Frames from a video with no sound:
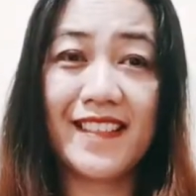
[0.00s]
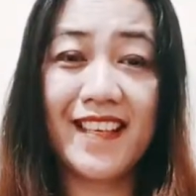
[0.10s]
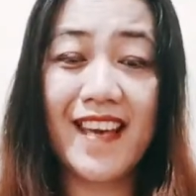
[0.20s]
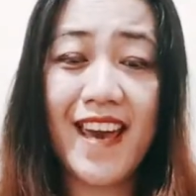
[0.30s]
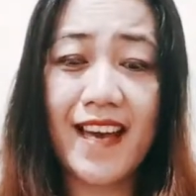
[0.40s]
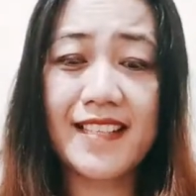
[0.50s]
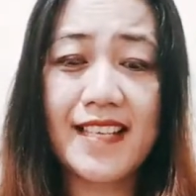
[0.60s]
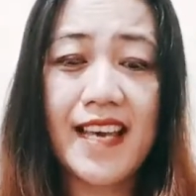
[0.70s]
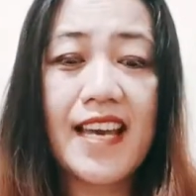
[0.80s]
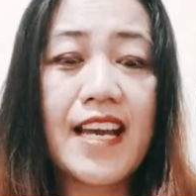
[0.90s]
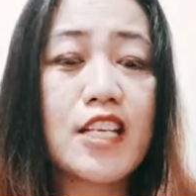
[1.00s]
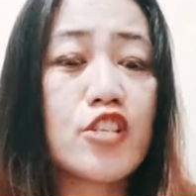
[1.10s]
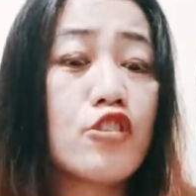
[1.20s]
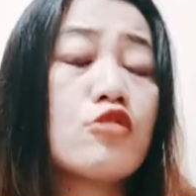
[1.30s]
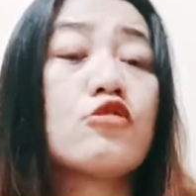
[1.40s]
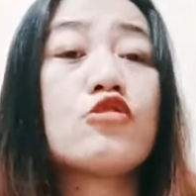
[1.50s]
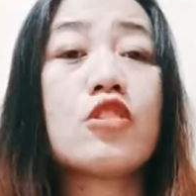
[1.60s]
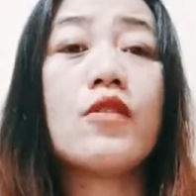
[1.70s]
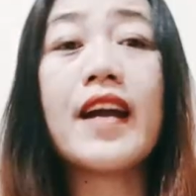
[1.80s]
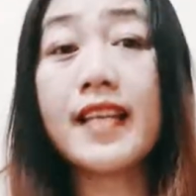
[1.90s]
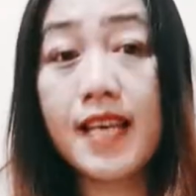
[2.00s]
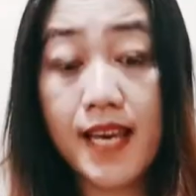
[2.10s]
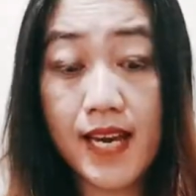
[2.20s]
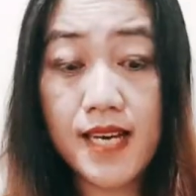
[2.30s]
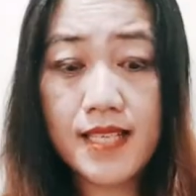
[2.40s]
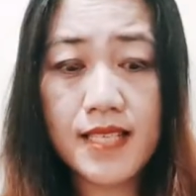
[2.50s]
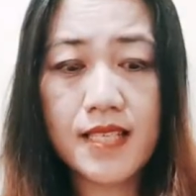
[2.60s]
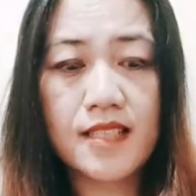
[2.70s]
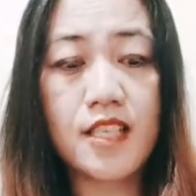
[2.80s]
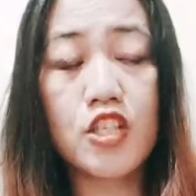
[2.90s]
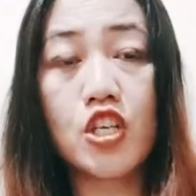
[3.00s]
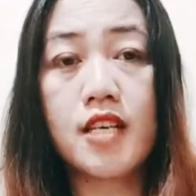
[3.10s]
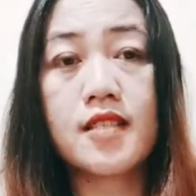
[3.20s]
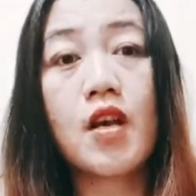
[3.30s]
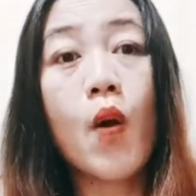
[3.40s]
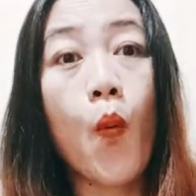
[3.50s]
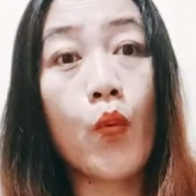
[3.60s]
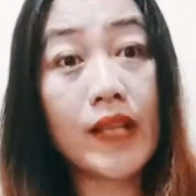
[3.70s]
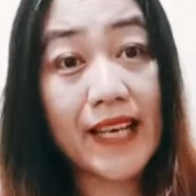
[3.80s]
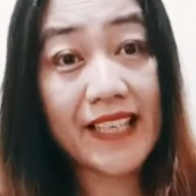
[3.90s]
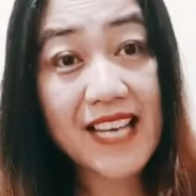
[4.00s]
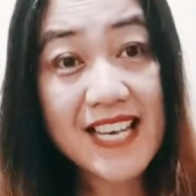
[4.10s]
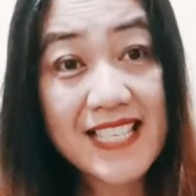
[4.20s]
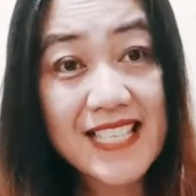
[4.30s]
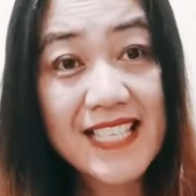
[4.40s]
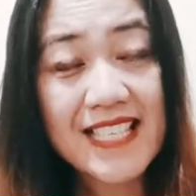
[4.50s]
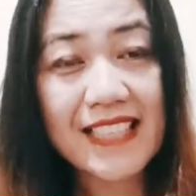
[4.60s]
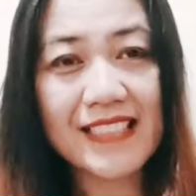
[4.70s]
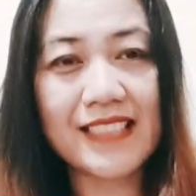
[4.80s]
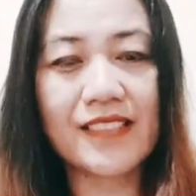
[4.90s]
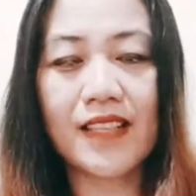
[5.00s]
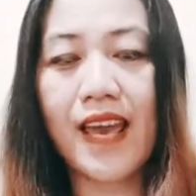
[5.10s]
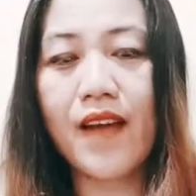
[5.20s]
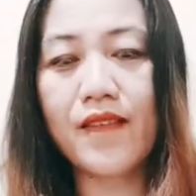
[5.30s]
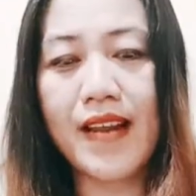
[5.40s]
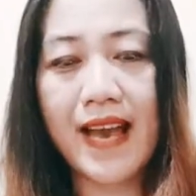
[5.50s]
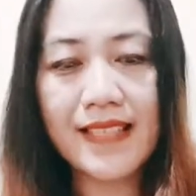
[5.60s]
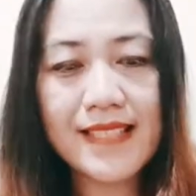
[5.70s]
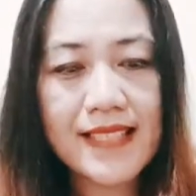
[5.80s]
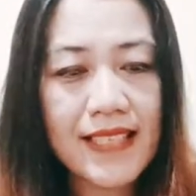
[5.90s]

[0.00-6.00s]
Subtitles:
Yes, it is used to show ideas such as willingness. Okay, what else?